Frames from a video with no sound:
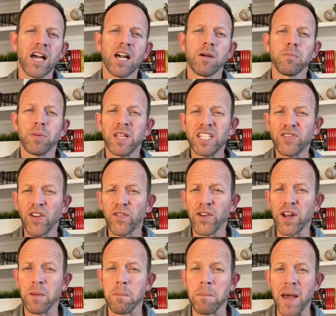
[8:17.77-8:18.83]
please feel free
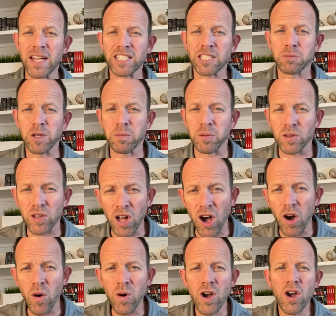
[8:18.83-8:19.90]
to message me
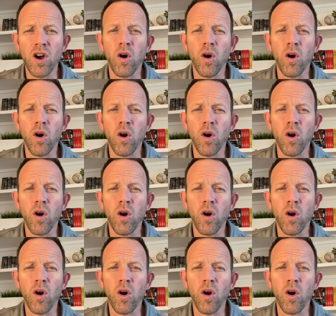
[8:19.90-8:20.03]
below